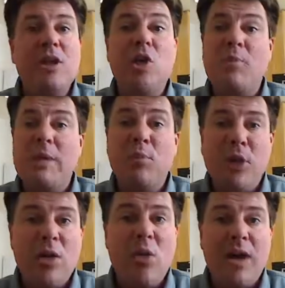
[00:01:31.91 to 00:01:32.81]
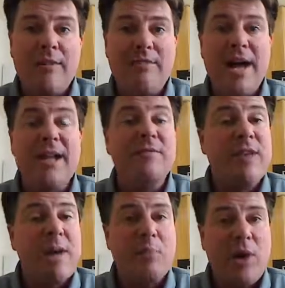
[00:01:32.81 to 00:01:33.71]
you be pre-qualified, if
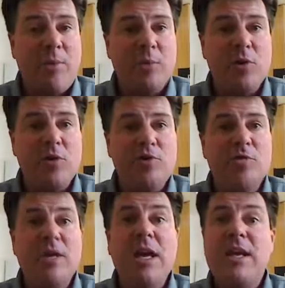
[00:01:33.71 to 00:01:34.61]
not pre-approved,